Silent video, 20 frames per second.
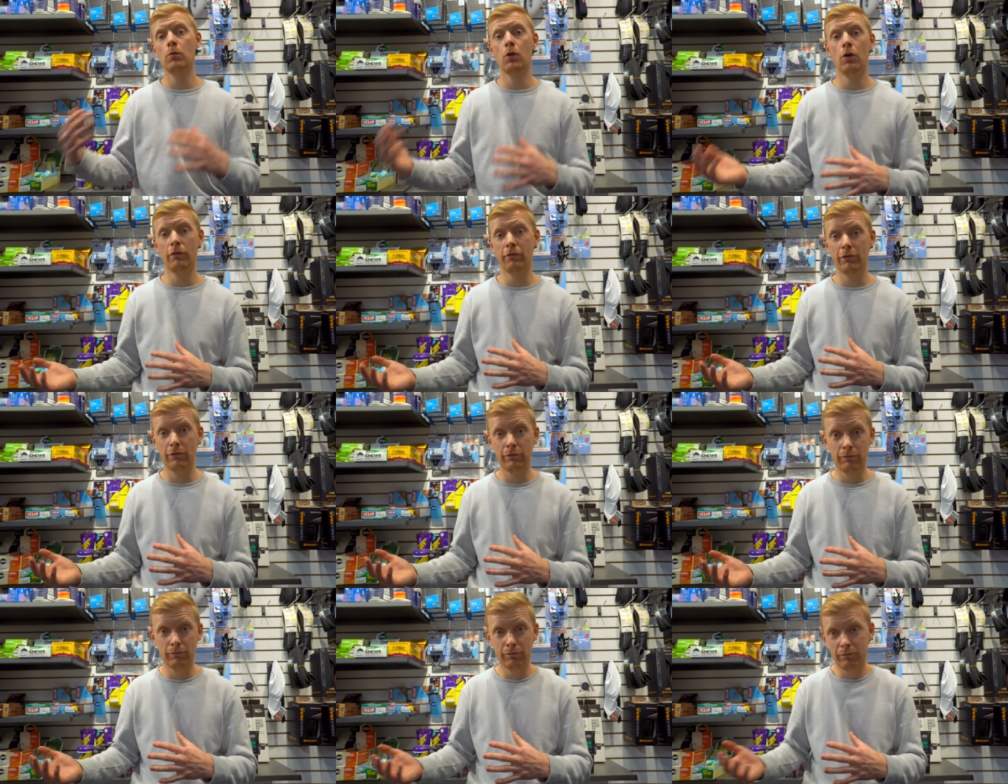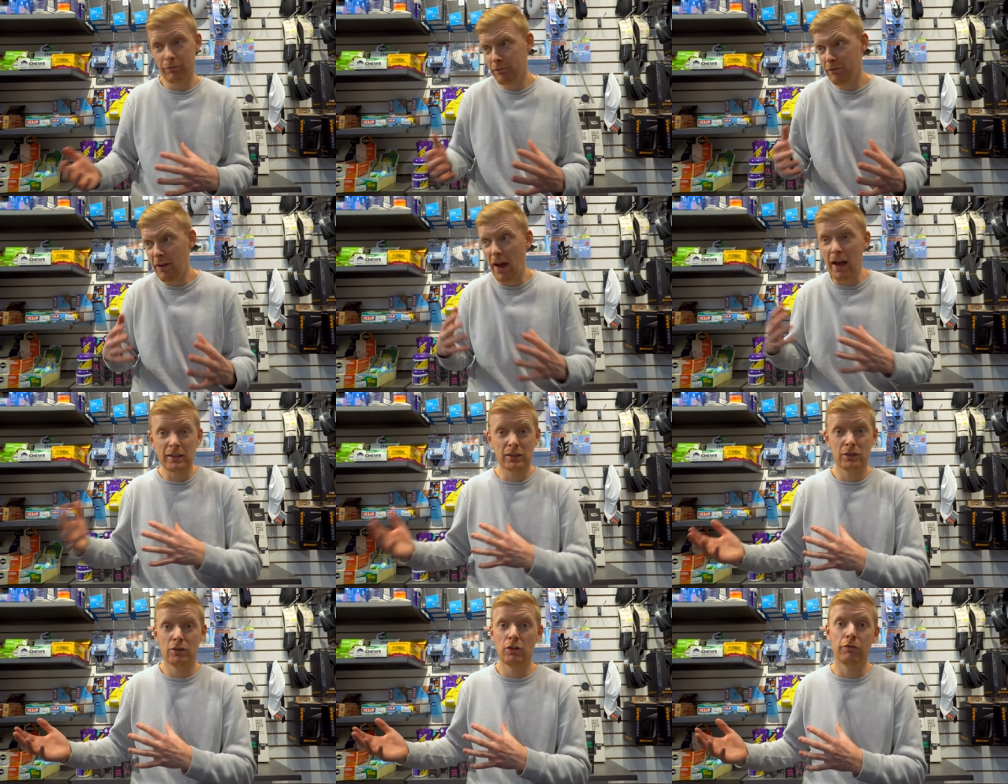more
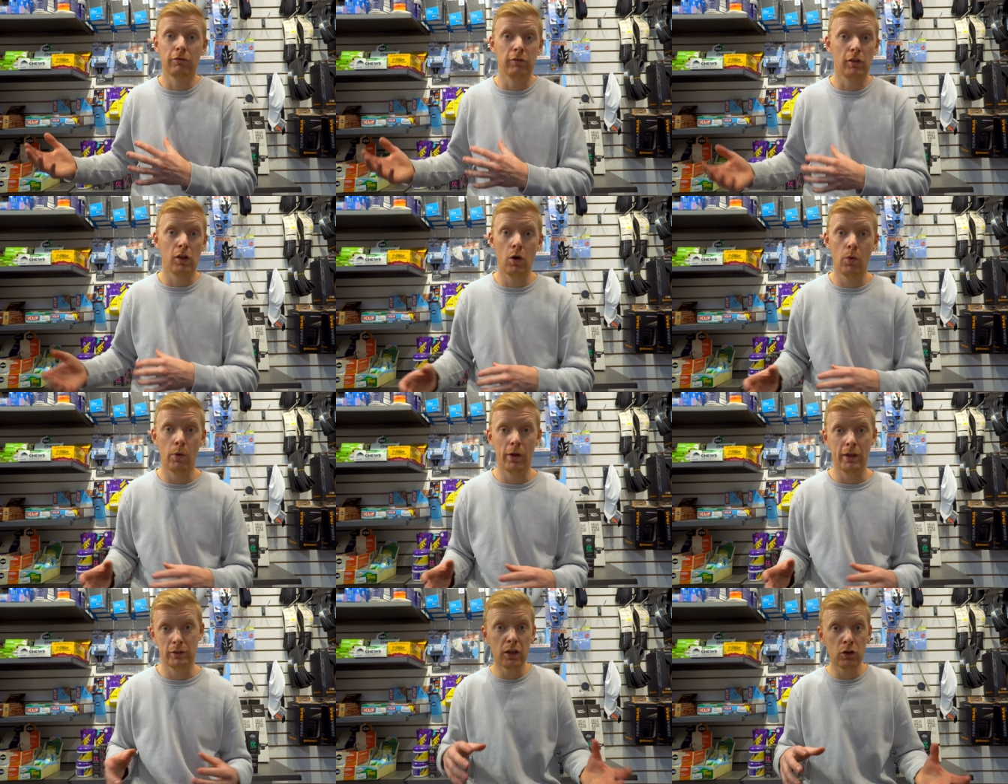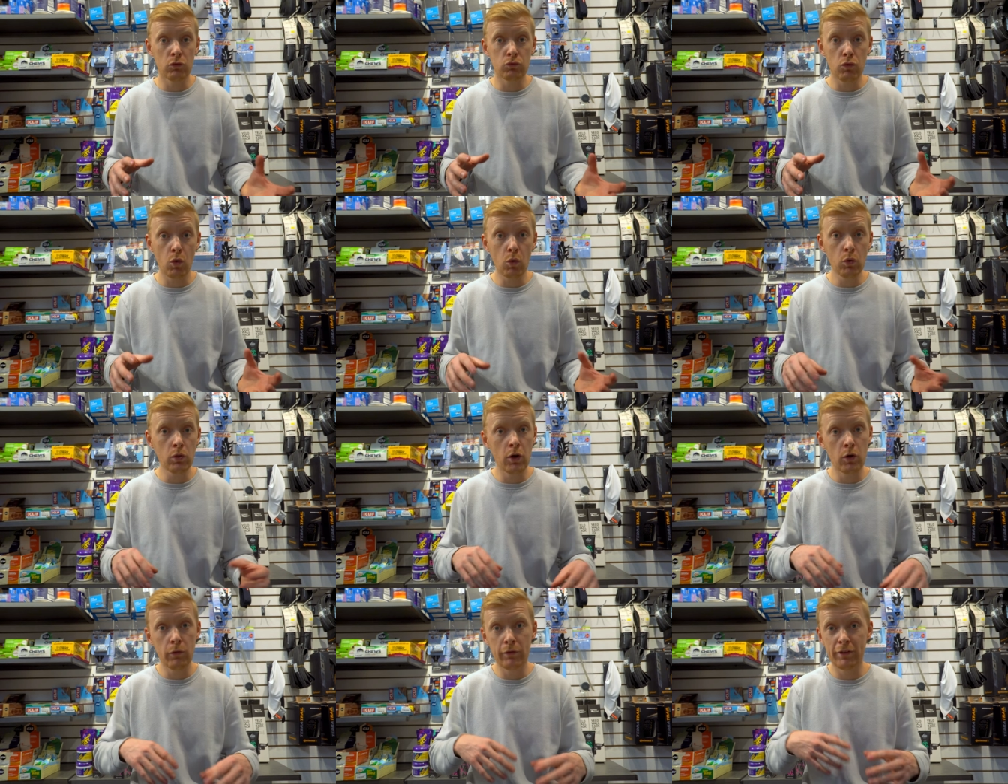faster flowing. It'll
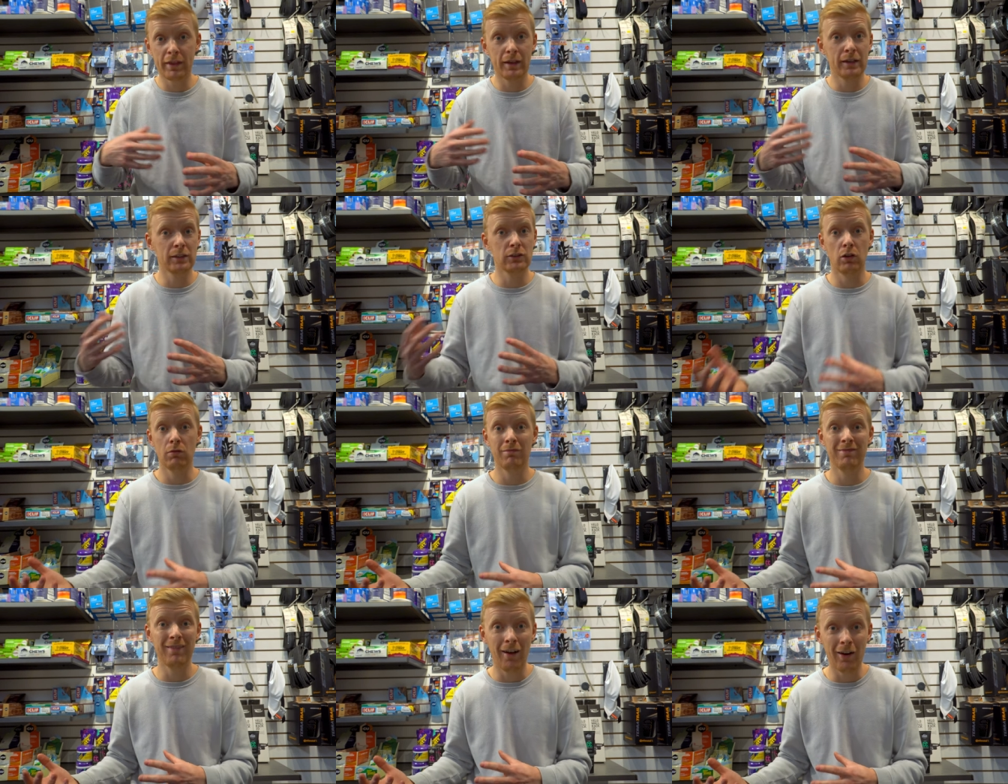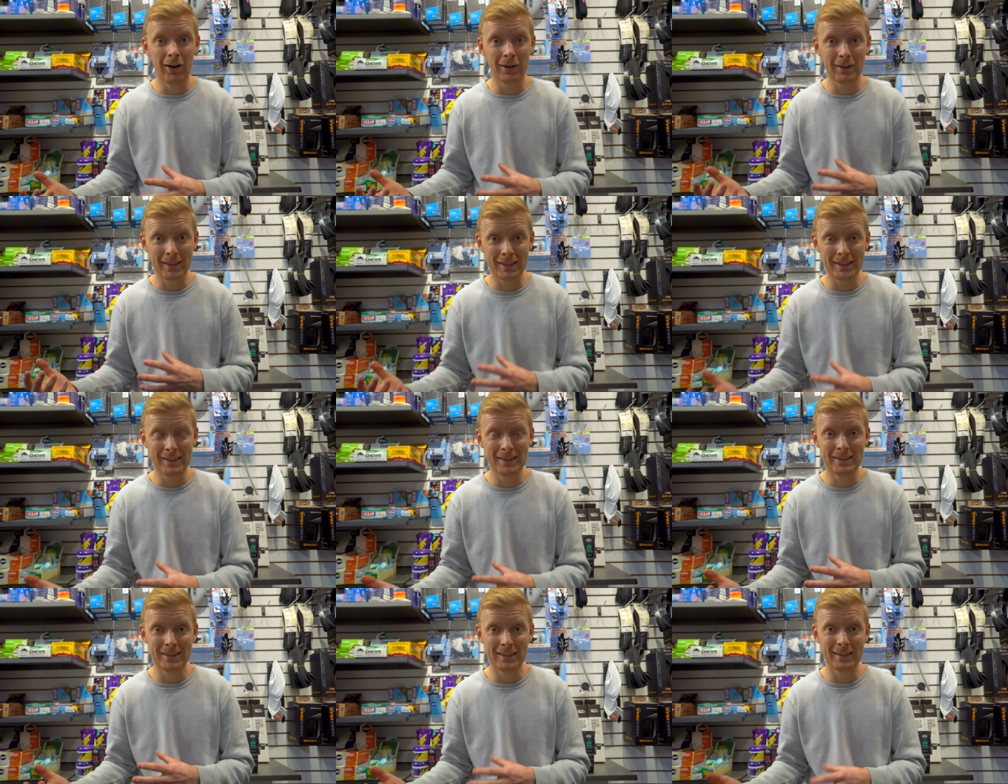roll over things a lot
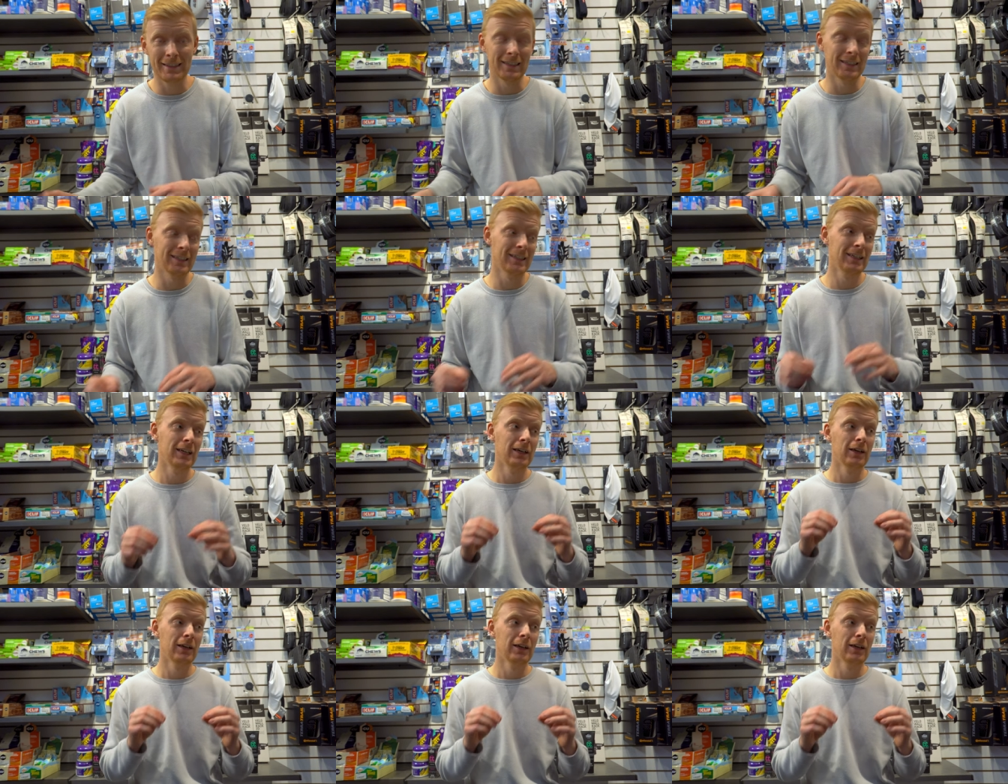easier.